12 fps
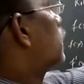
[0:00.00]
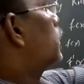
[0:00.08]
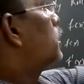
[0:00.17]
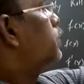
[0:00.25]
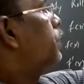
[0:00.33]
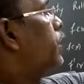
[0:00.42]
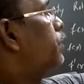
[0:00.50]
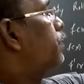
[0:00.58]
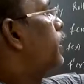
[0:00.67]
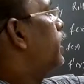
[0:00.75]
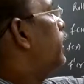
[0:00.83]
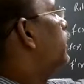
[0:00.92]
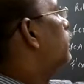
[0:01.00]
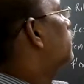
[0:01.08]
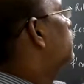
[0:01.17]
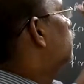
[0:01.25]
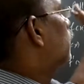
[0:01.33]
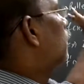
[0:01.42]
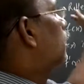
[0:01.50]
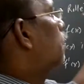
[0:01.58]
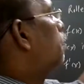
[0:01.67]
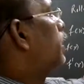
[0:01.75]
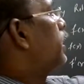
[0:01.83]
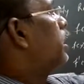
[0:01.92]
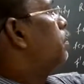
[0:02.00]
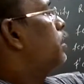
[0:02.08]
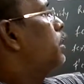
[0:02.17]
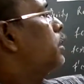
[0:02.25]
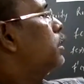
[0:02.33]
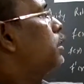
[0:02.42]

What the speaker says: is verified or applicable